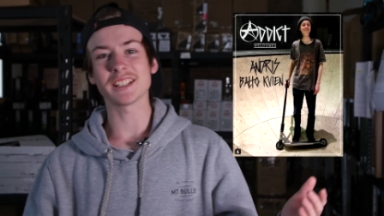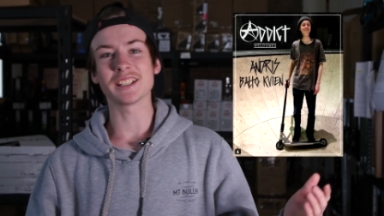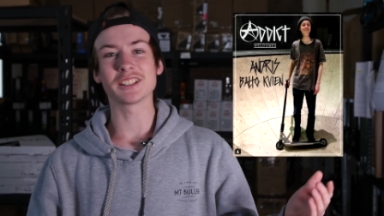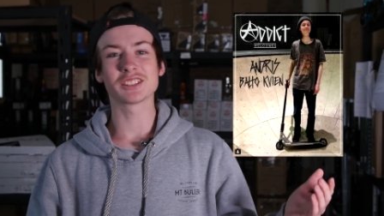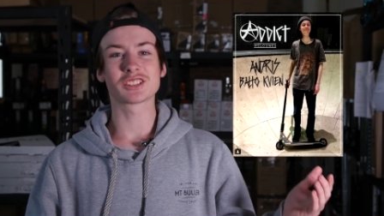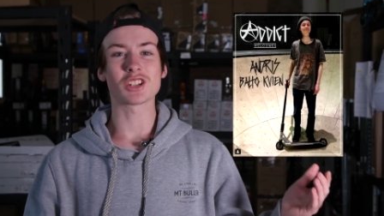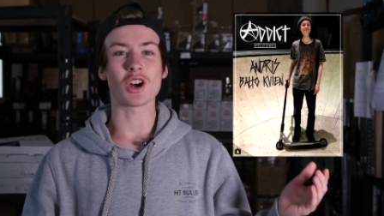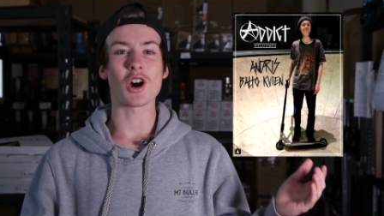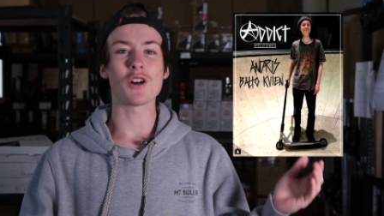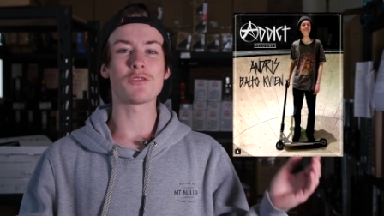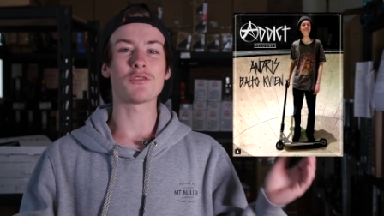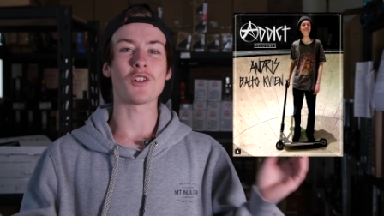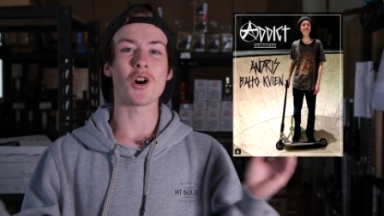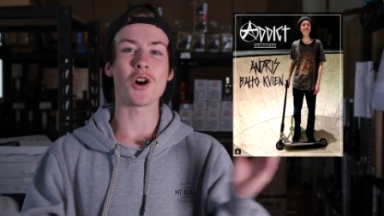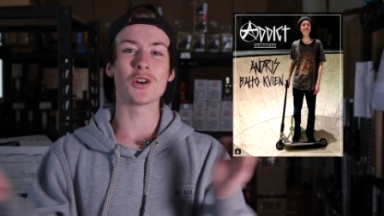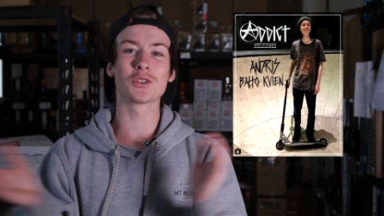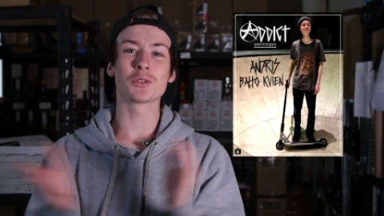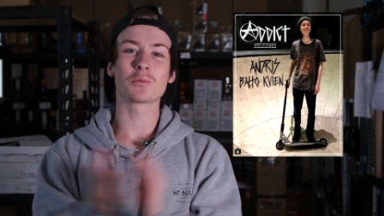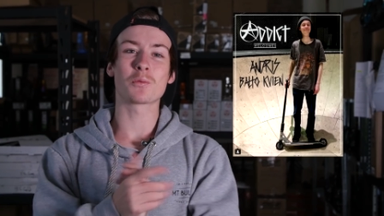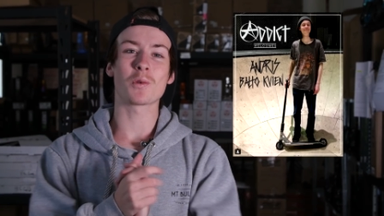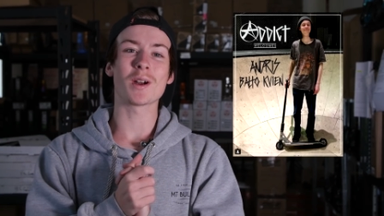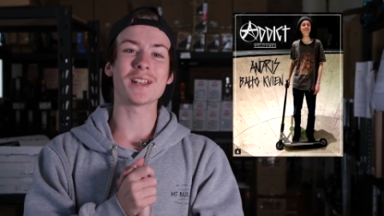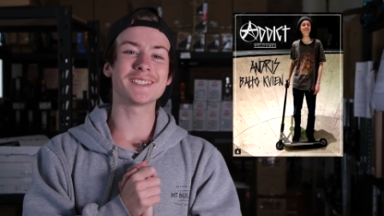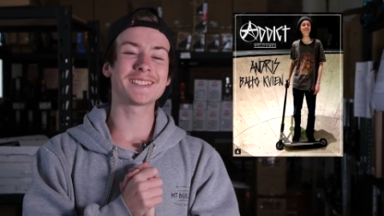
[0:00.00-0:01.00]
things off,
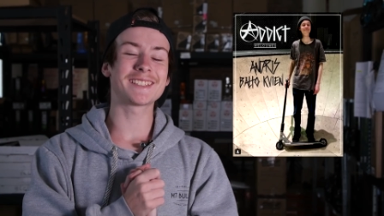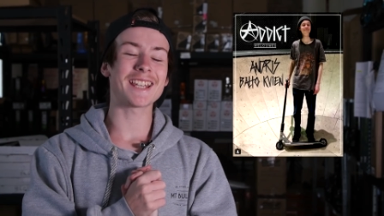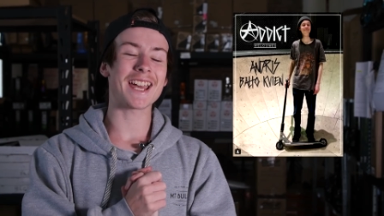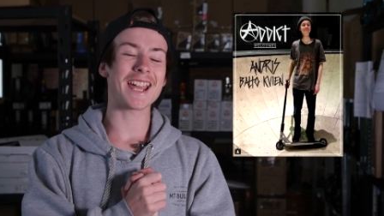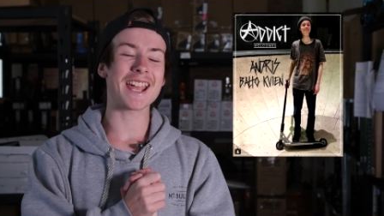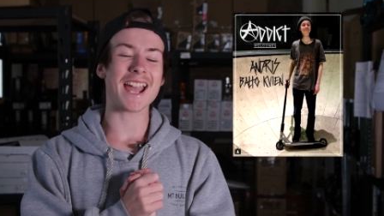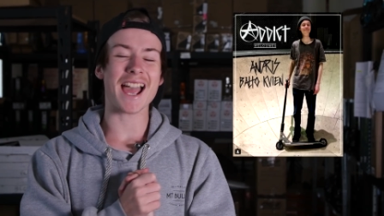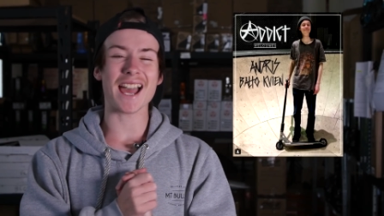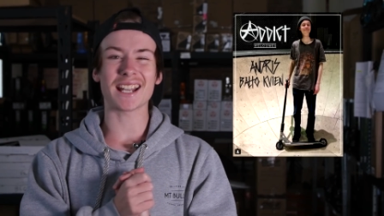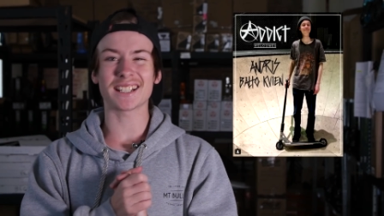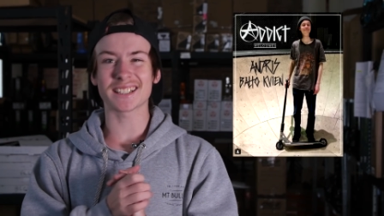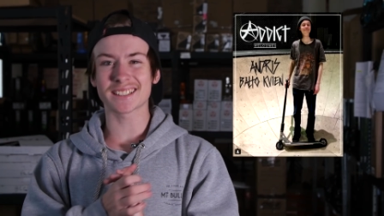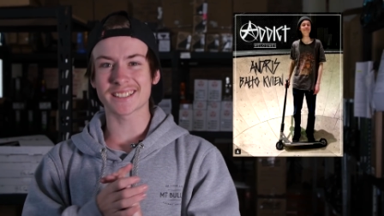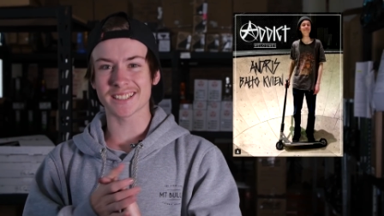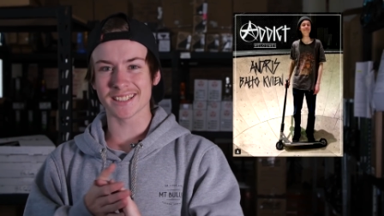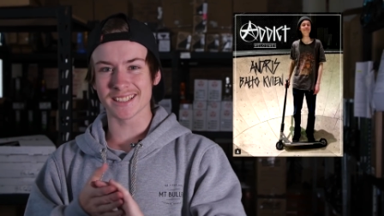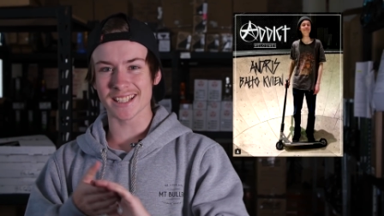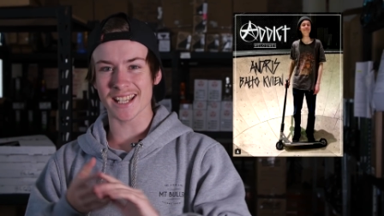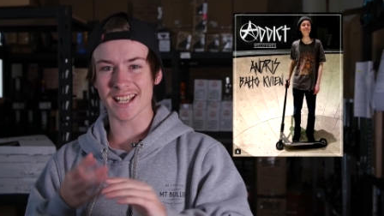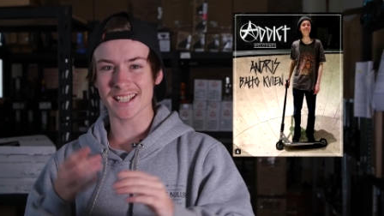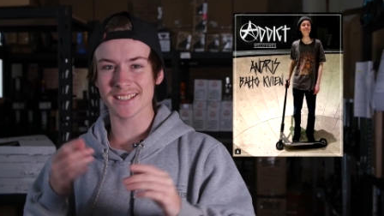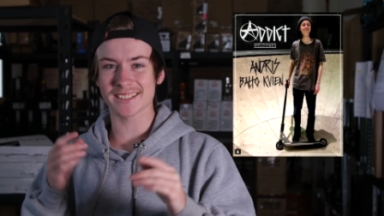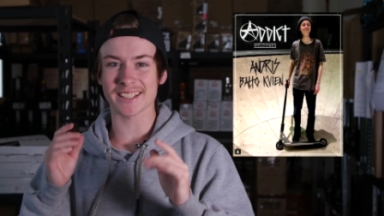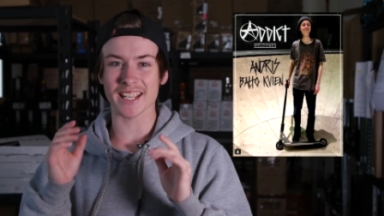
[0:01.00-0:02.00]
on Wednesday, Addict
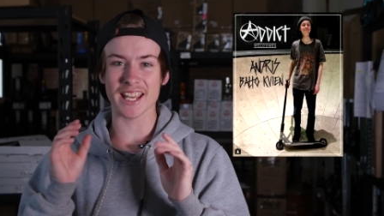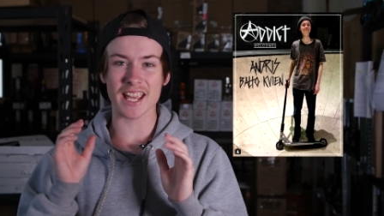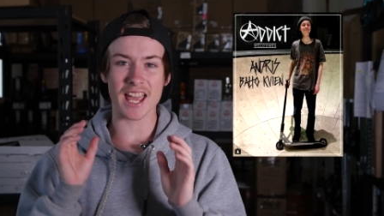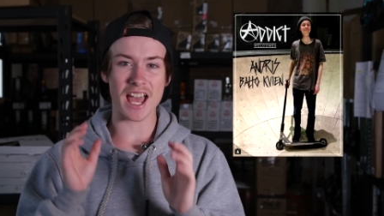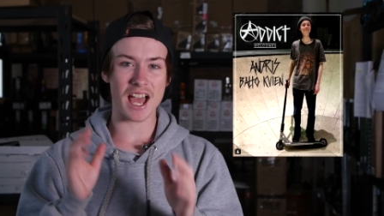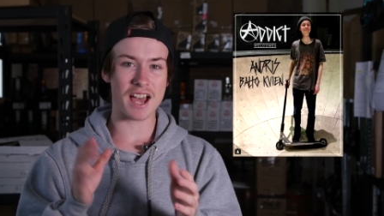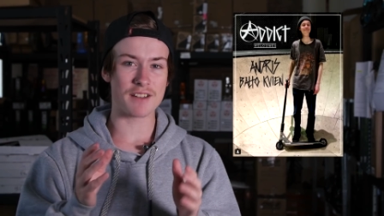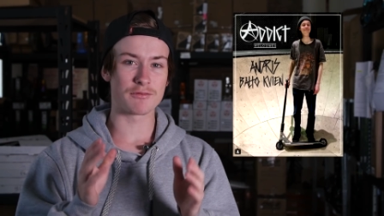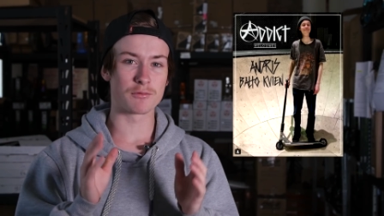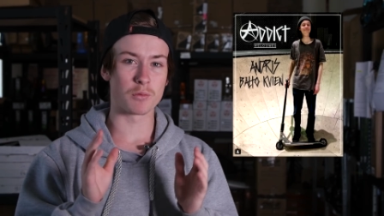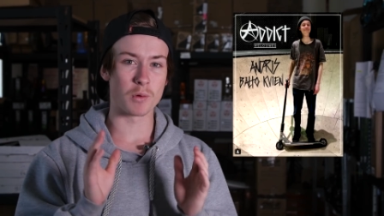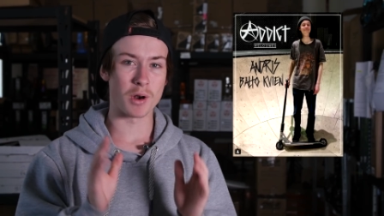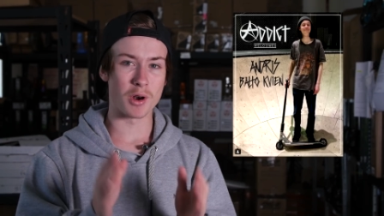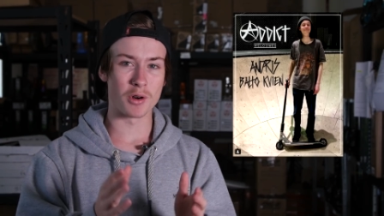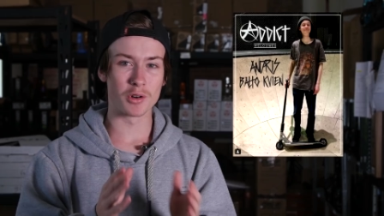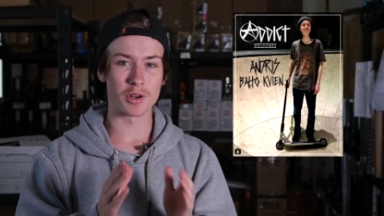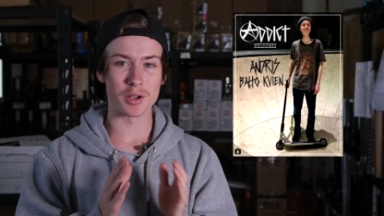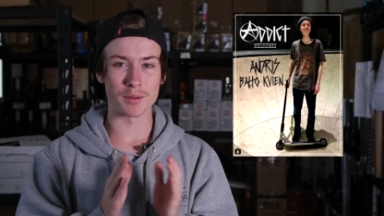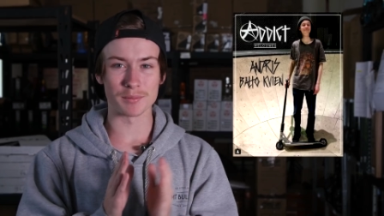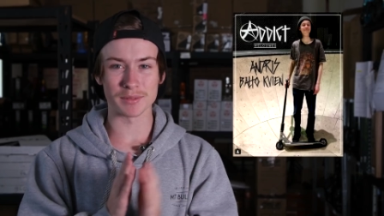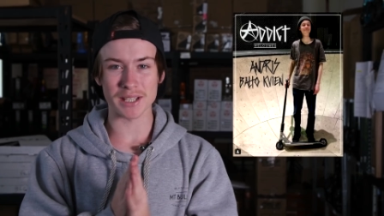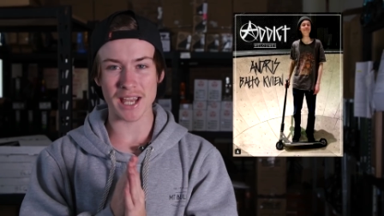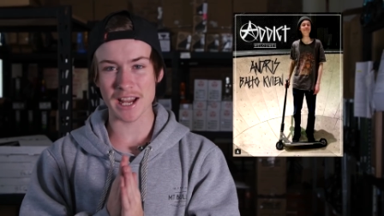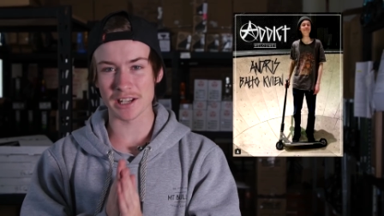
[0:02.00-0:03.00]
announced they have welcomed